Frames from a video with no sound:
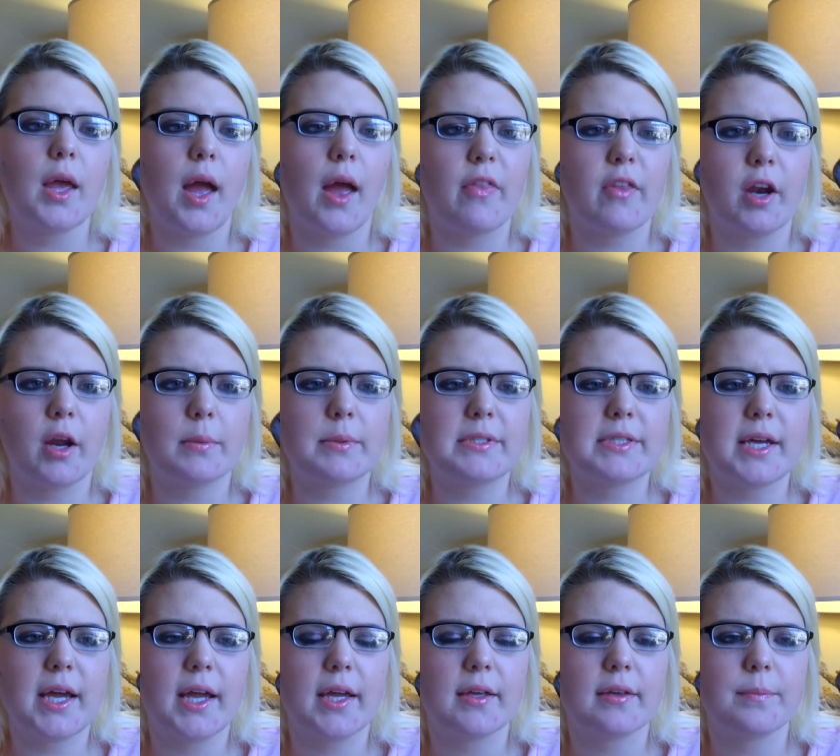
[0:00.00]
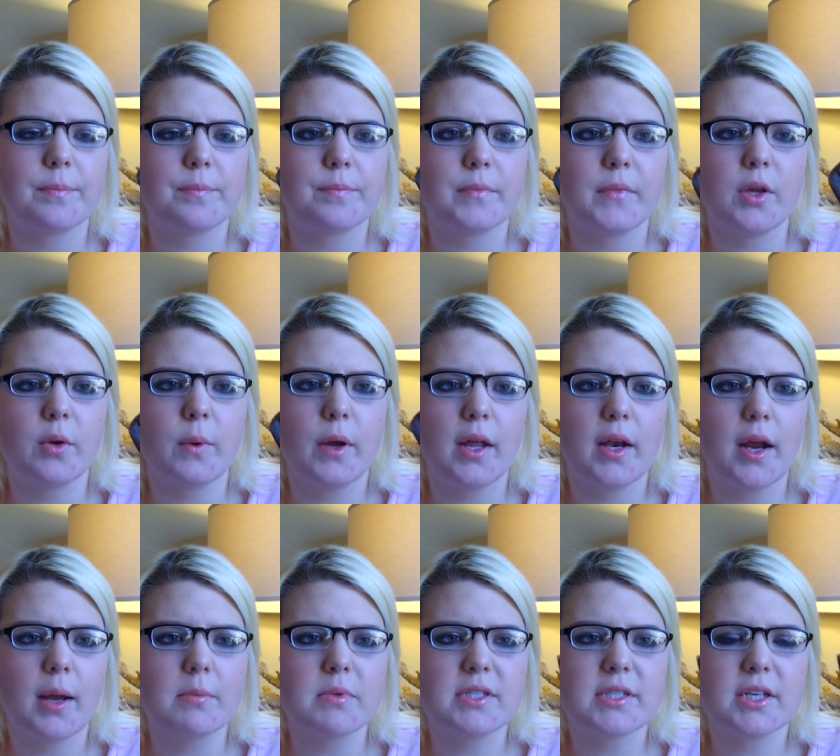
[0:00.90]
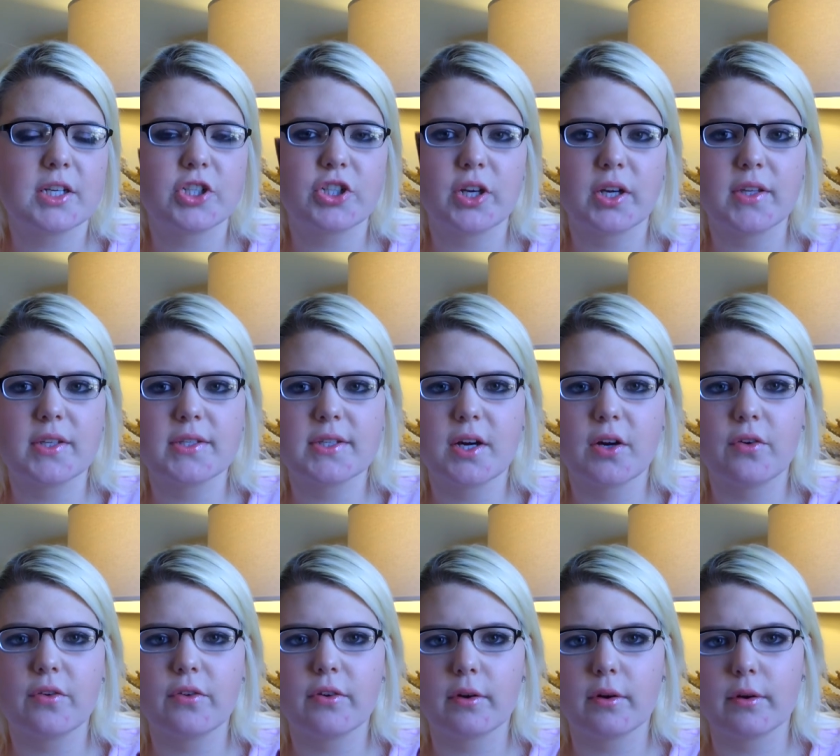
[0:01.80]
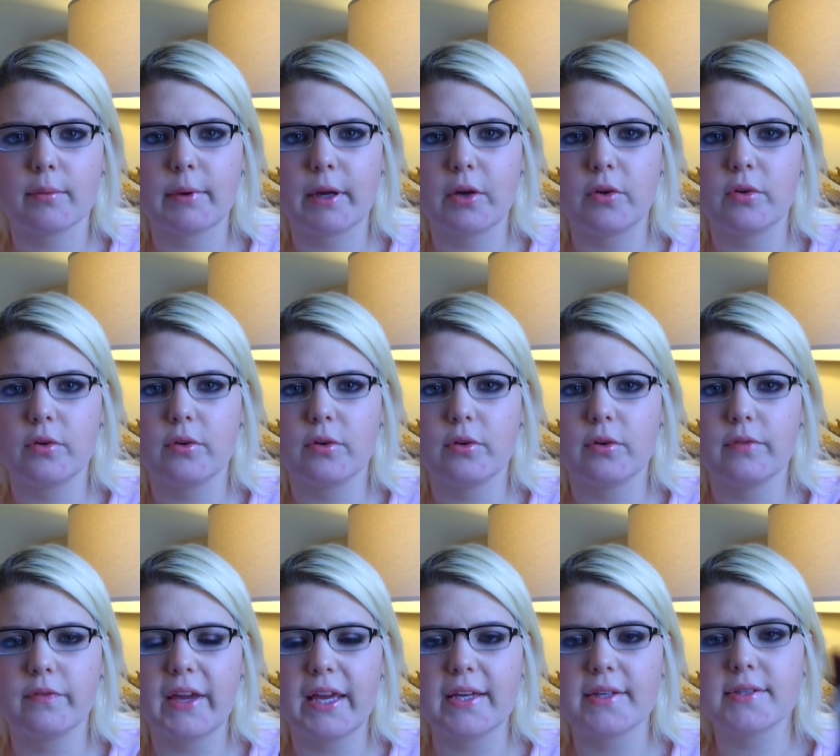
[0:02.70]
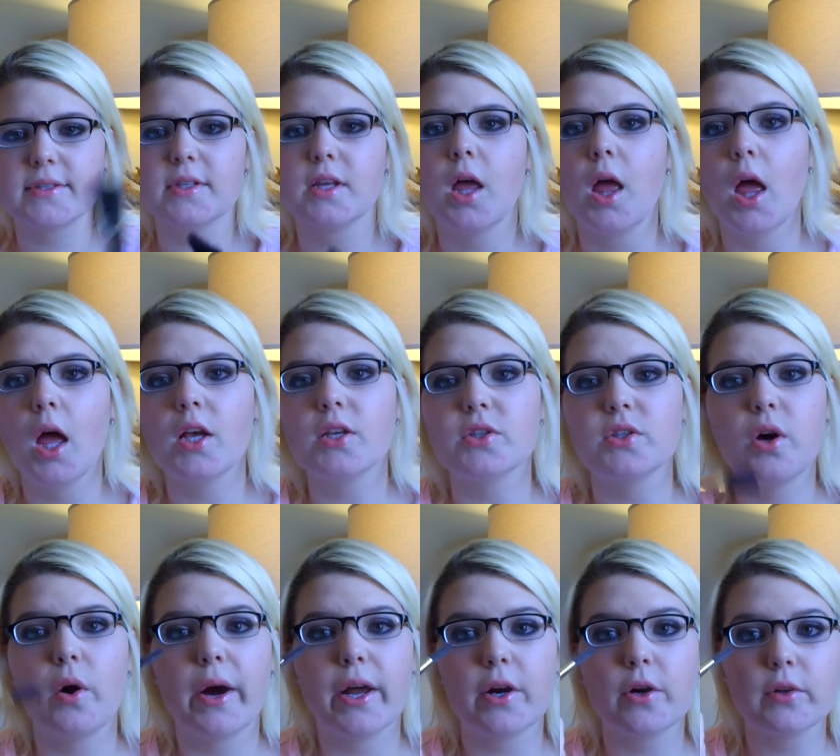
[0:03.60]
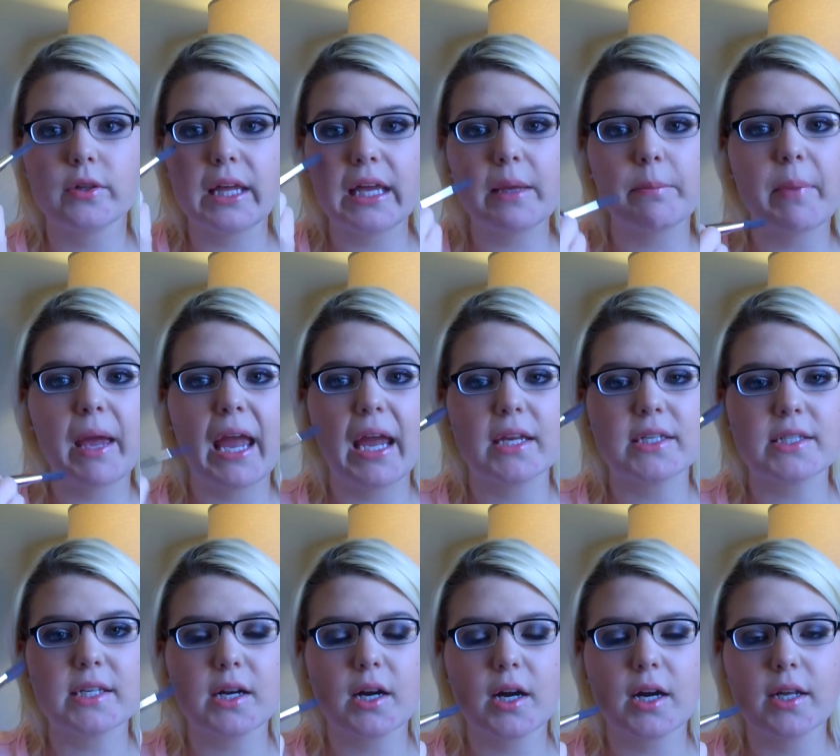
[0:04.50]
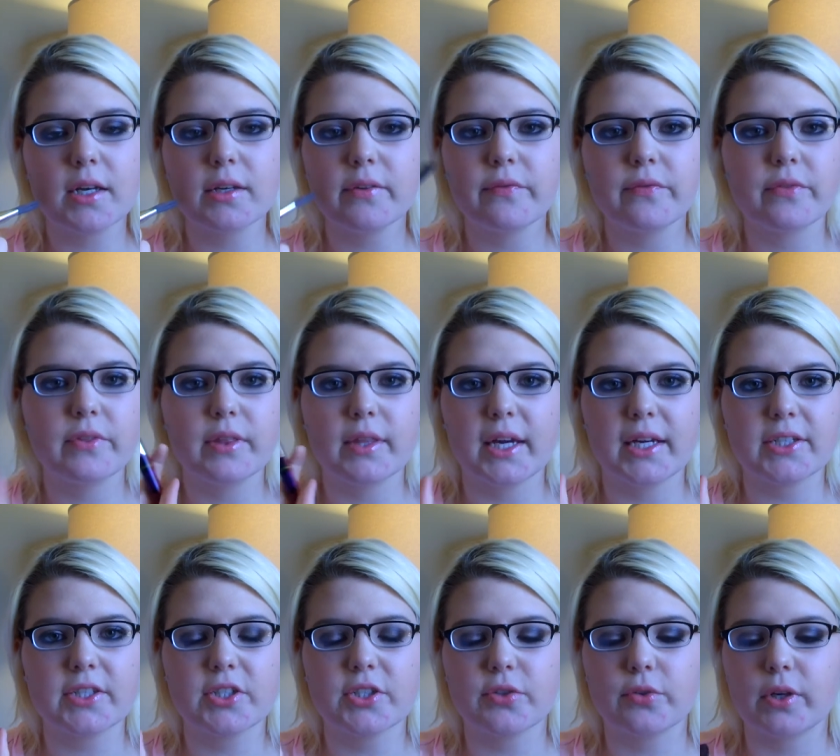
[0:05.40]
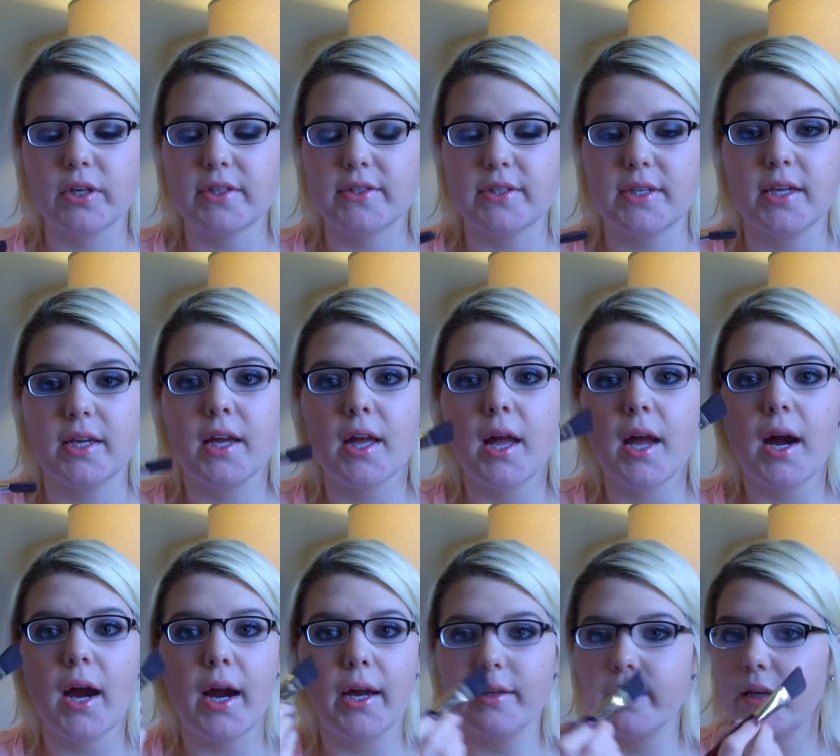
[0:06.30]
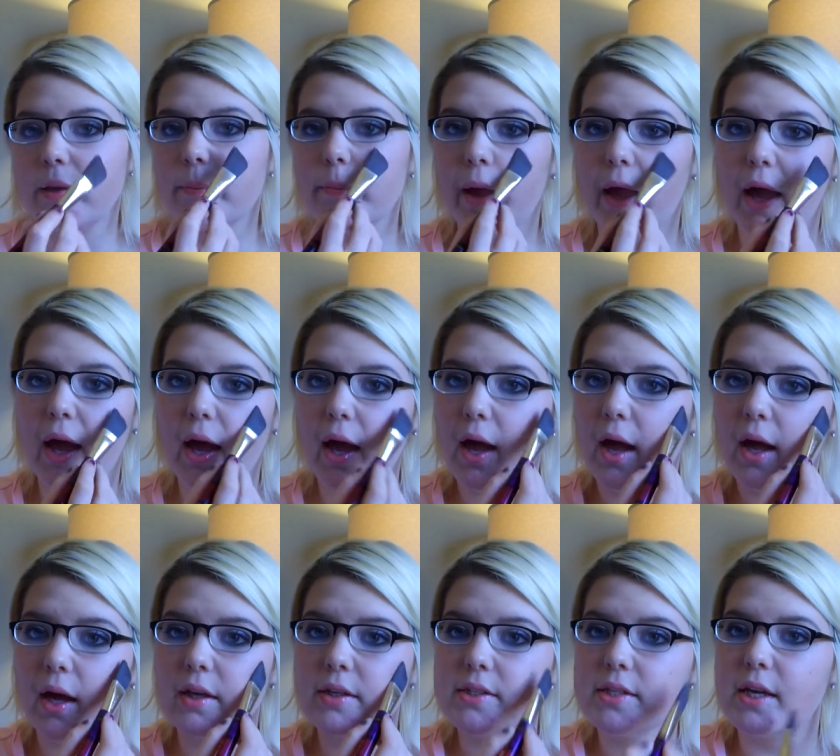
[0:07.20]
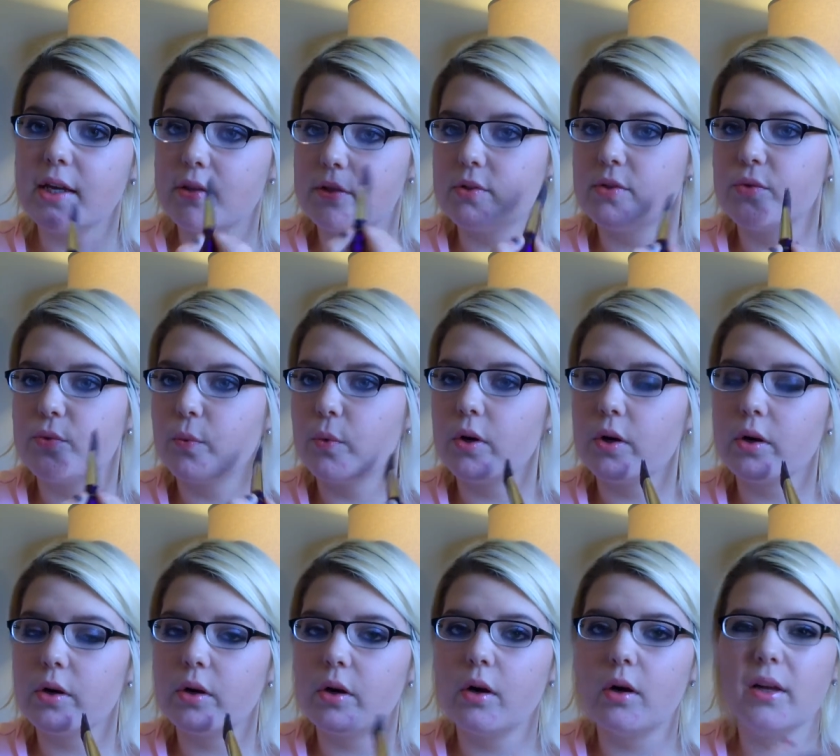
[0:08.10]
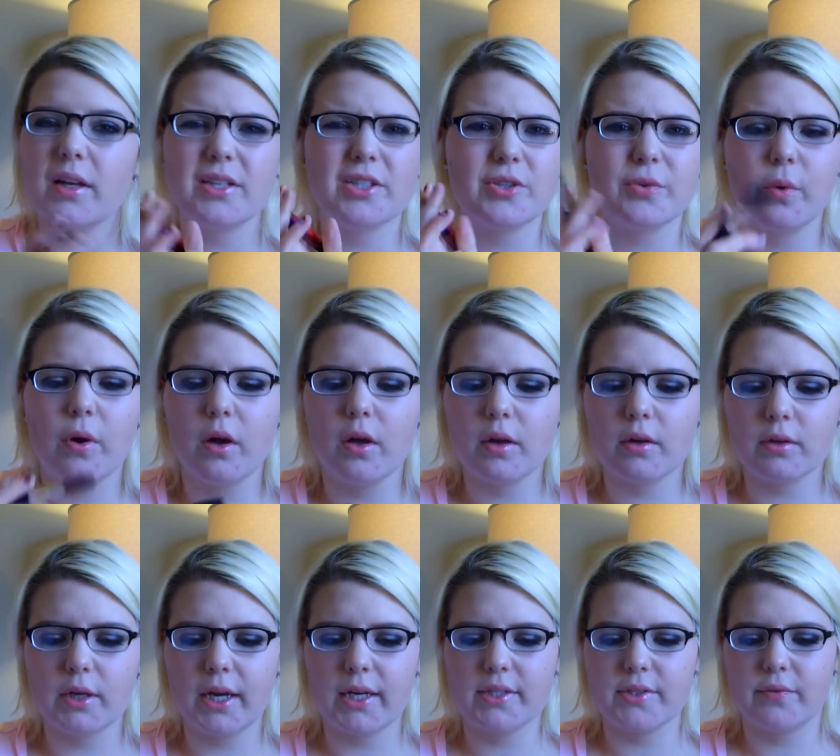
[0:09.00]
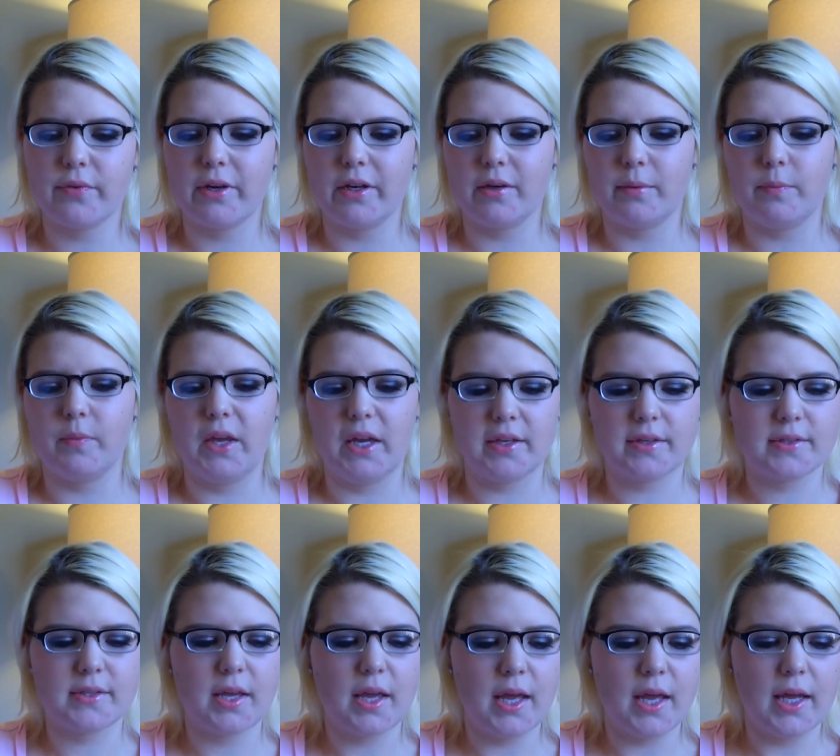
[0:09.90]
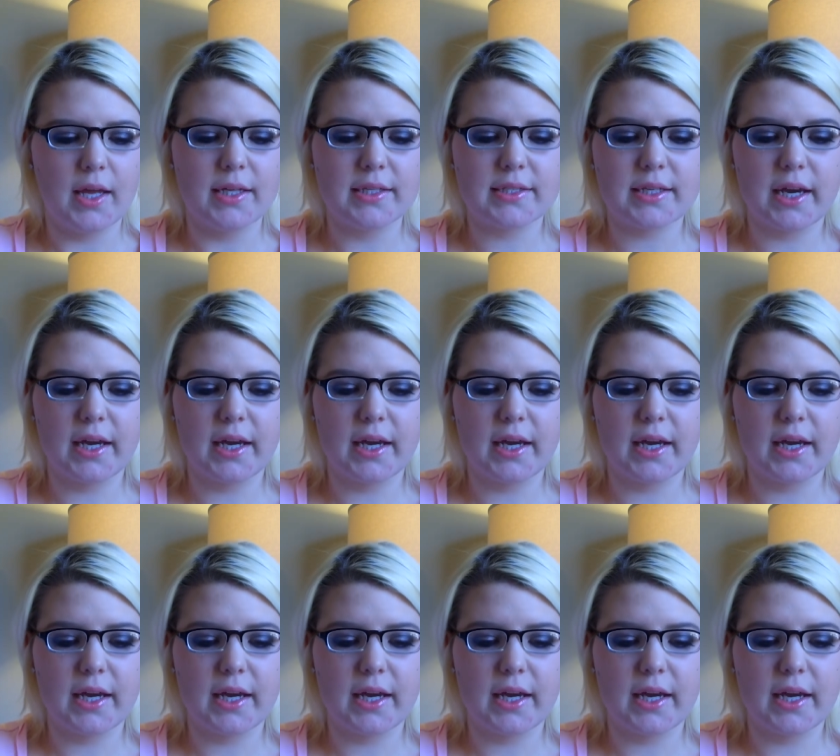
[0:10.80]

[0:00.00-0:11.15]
and then I was like, you know what, I'm just going to try this out for my whole face. So I don't like paint it on, that's just crazy. I like pat and swirl and do all kinds of random things. It's